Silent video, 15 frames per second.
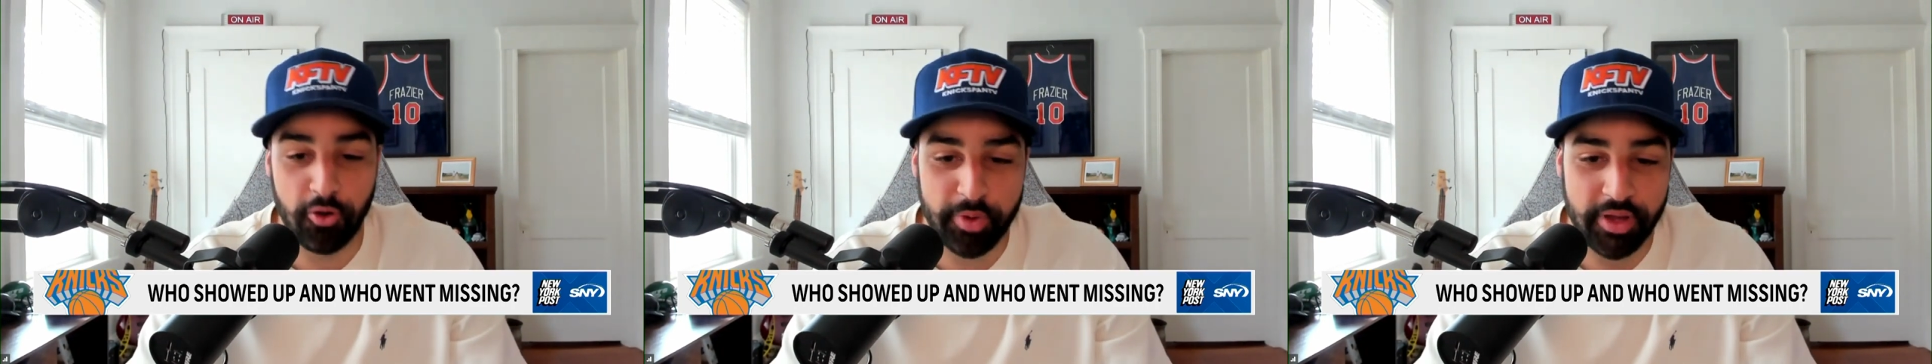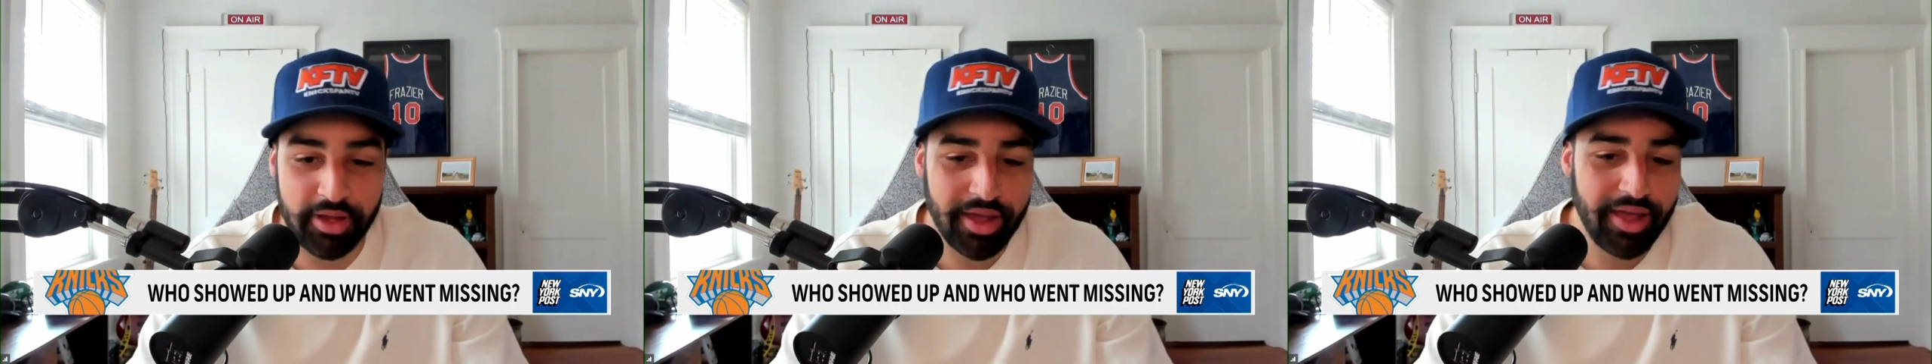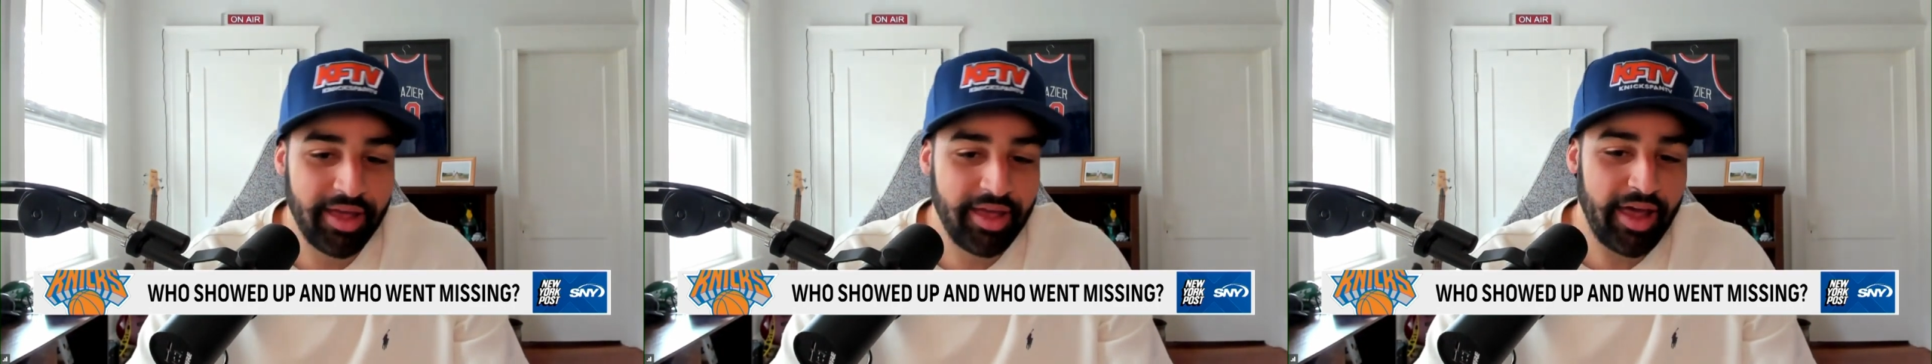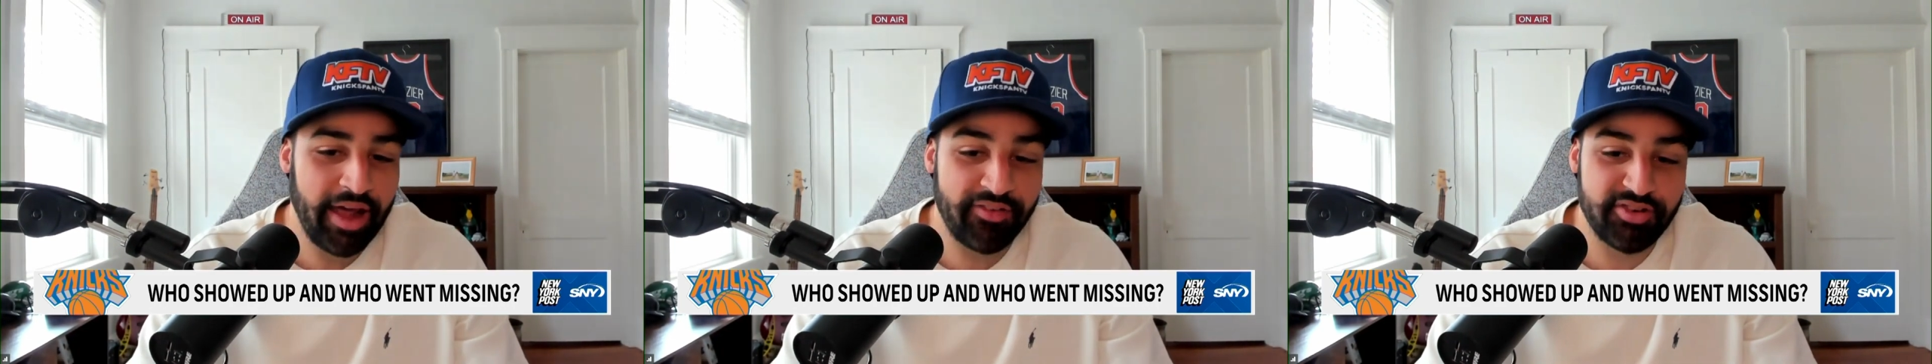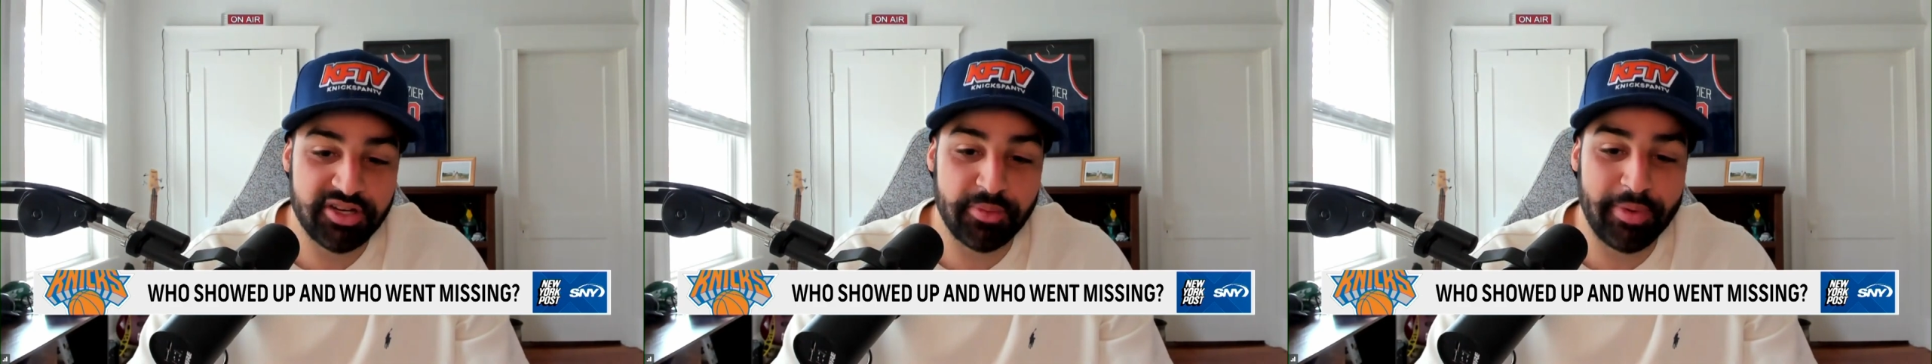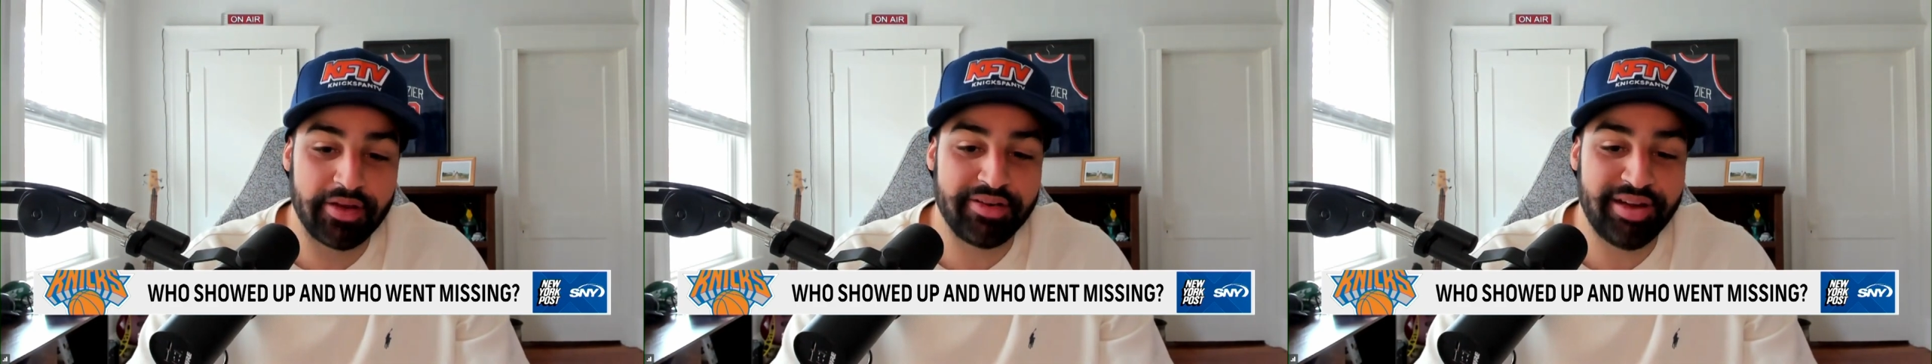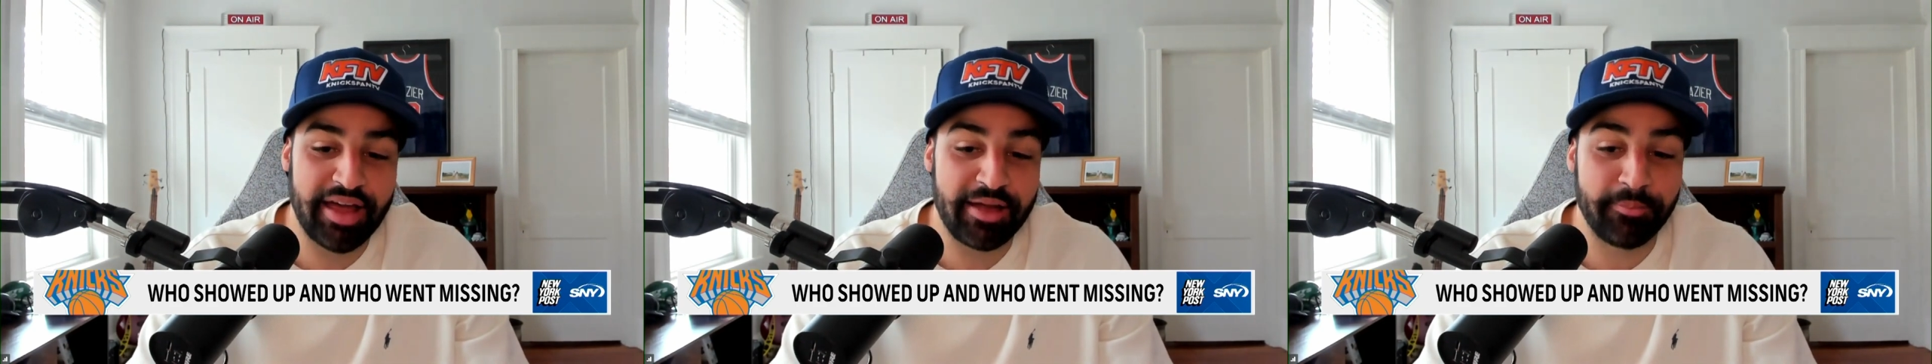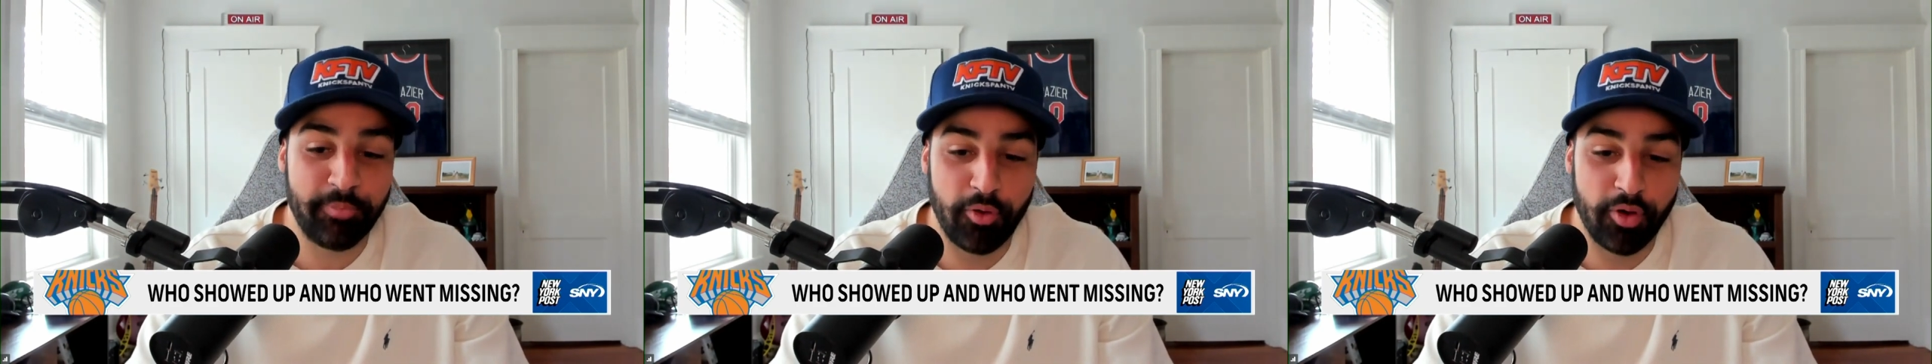Obi averaging about
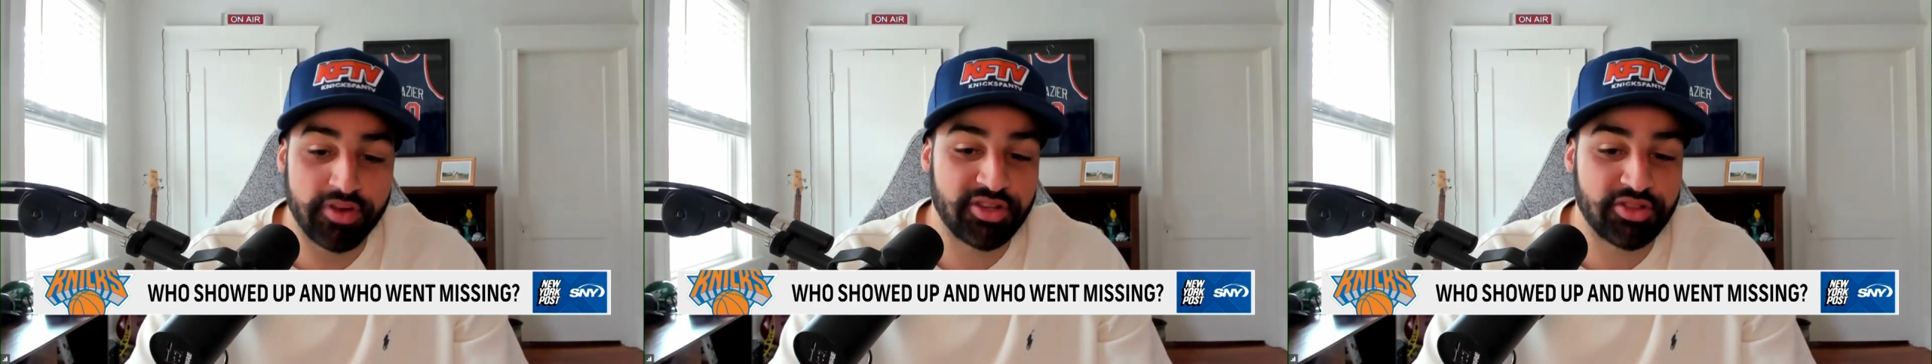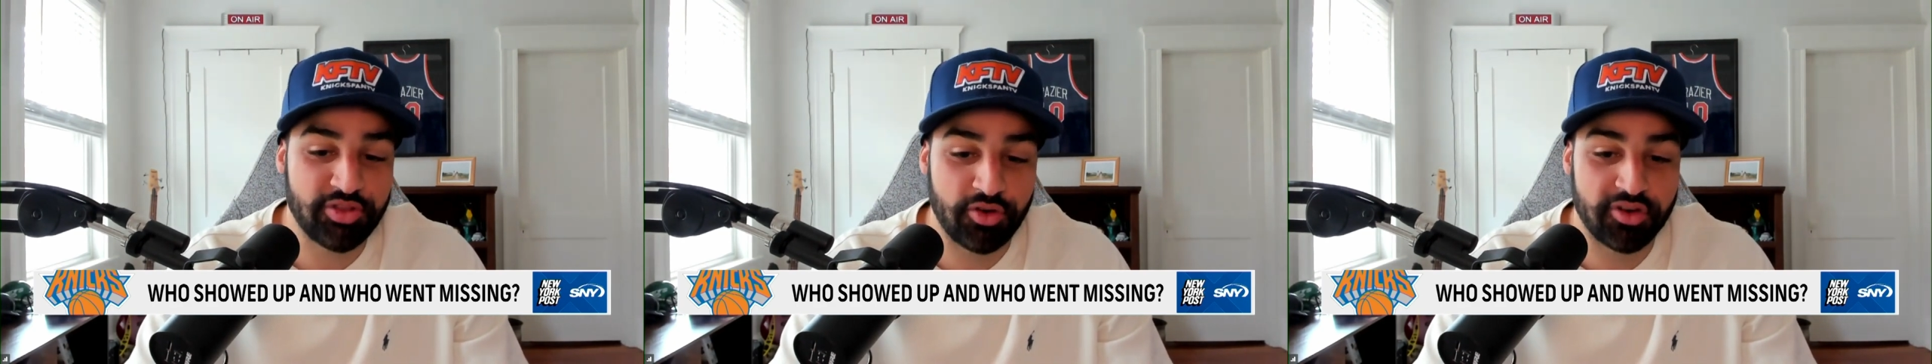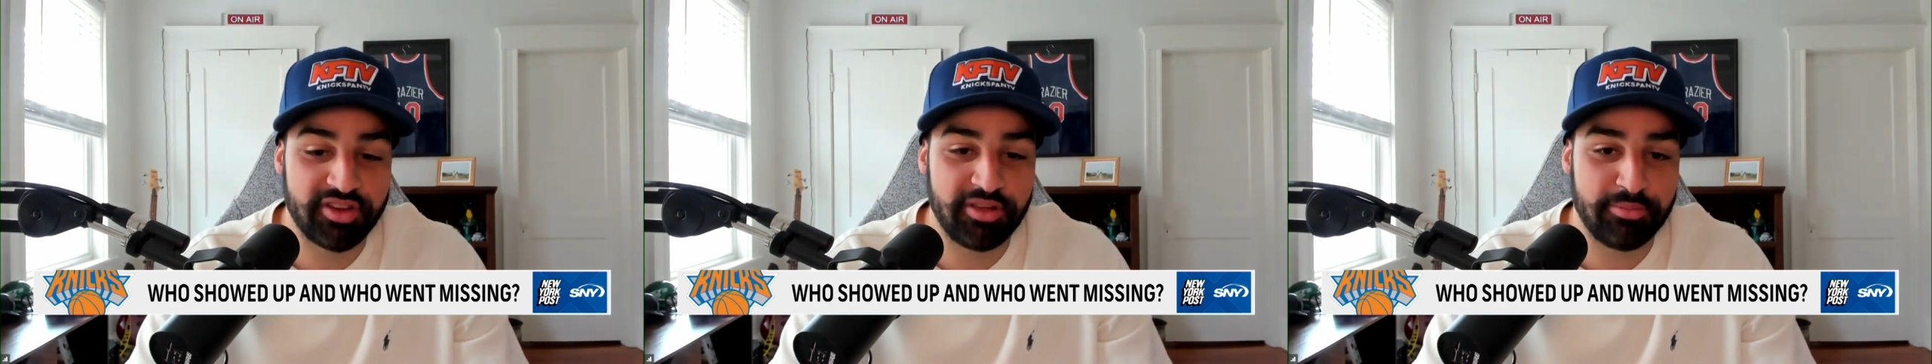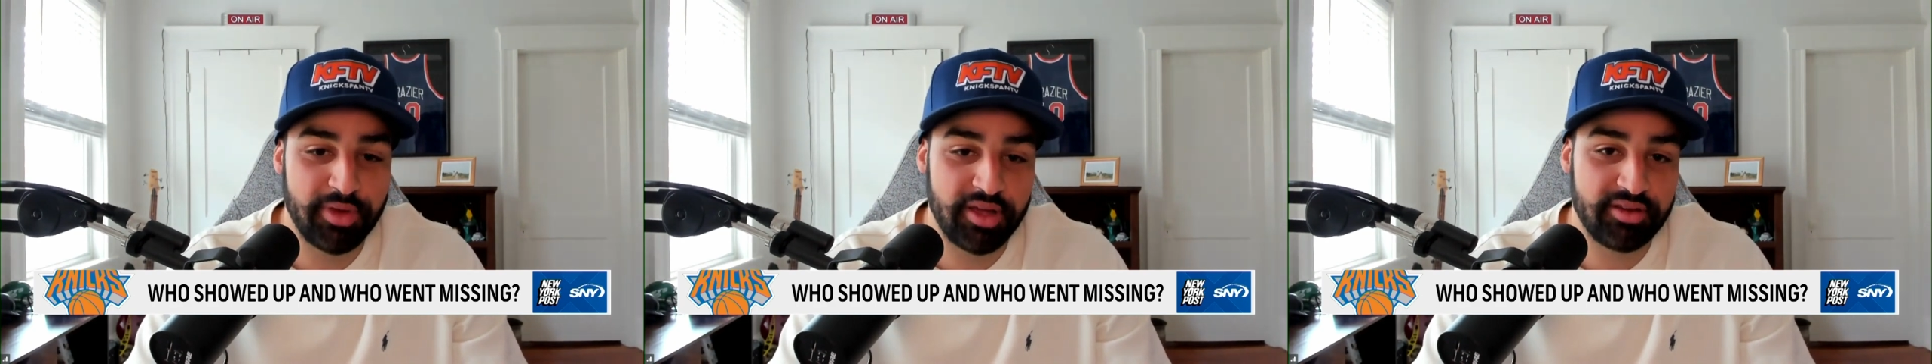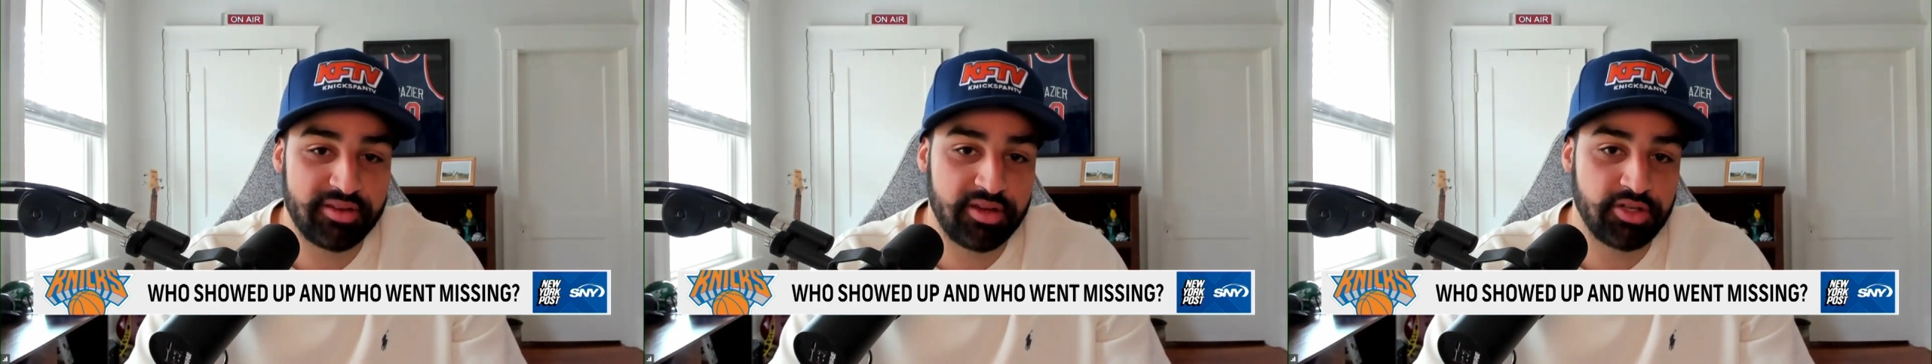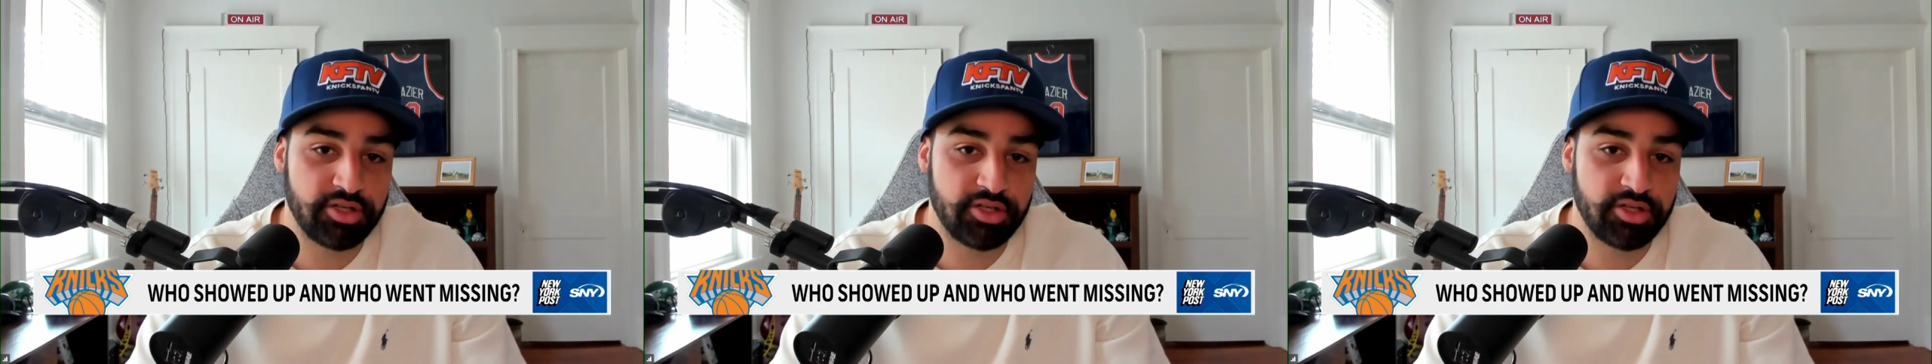nine points in 13 minutes.